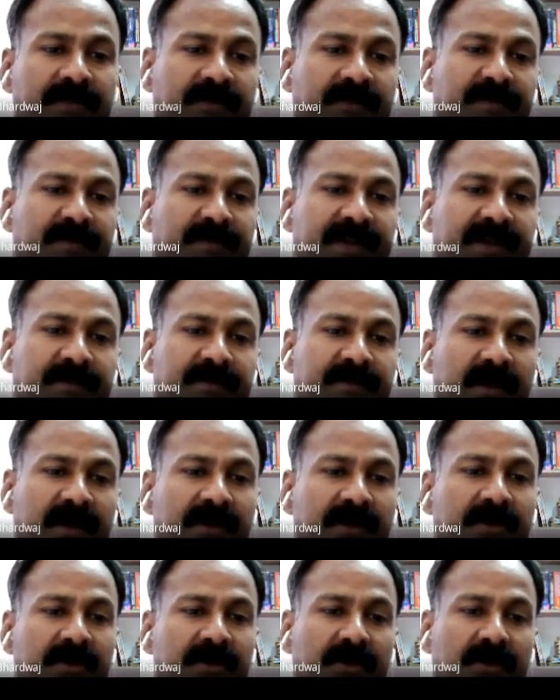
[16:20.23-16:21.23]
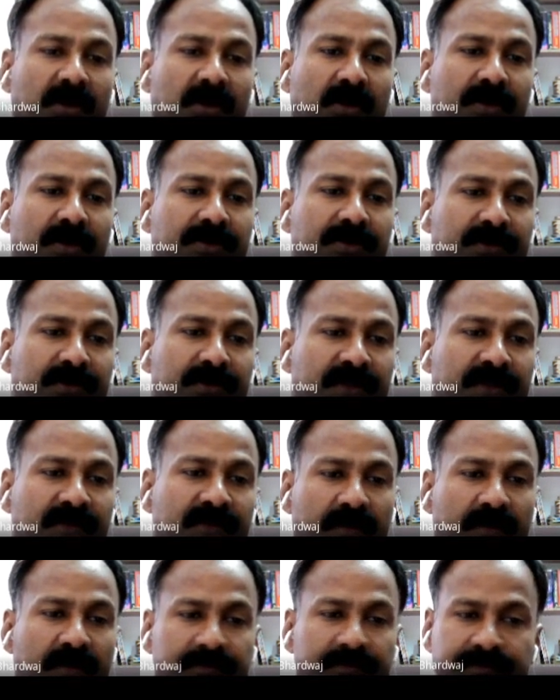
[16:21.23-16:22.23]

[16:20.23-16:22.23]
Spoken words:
medium are non-uniform.